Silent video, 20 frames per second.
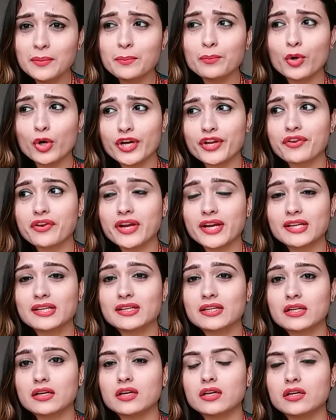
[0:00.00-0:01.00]

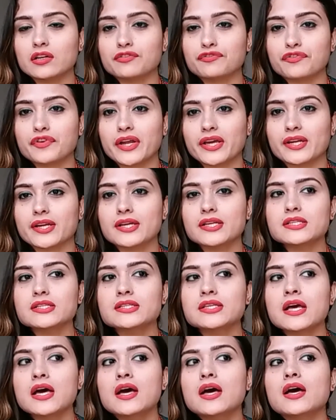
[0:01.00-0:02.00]
moderate
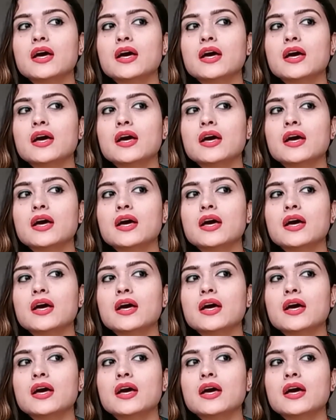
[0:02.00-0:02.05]
fragrance.